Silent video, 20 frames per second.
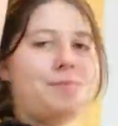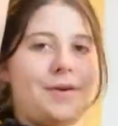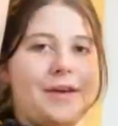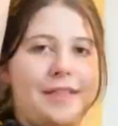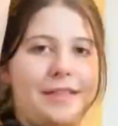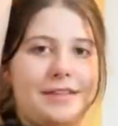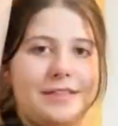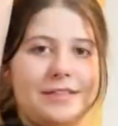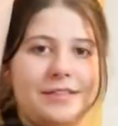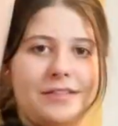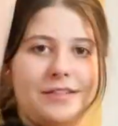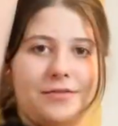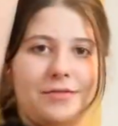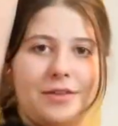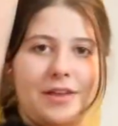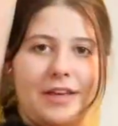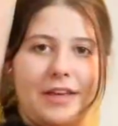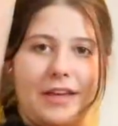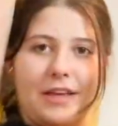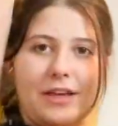but this is a
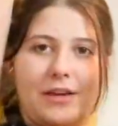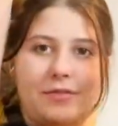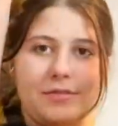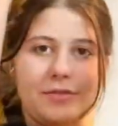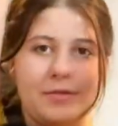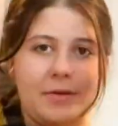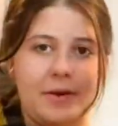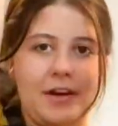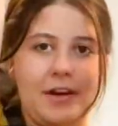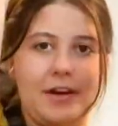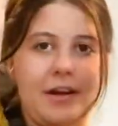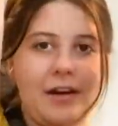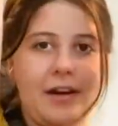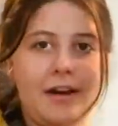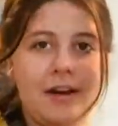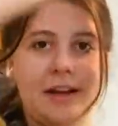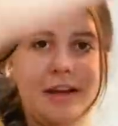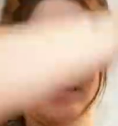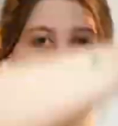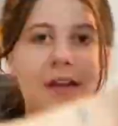really cute sweater.
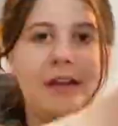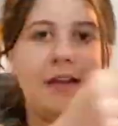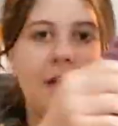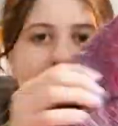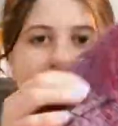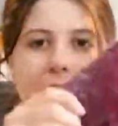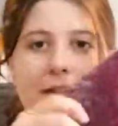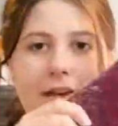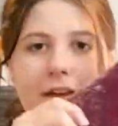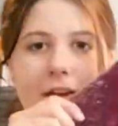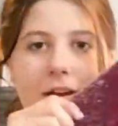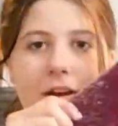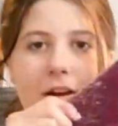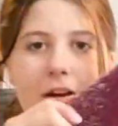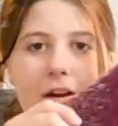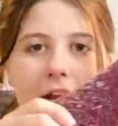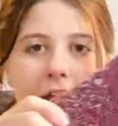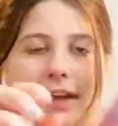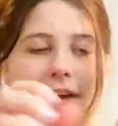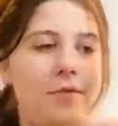It's like a
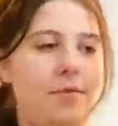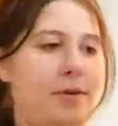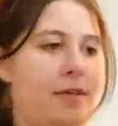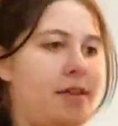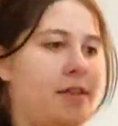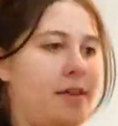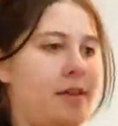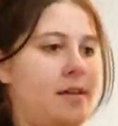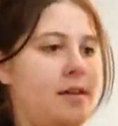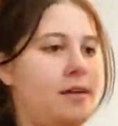cardigan with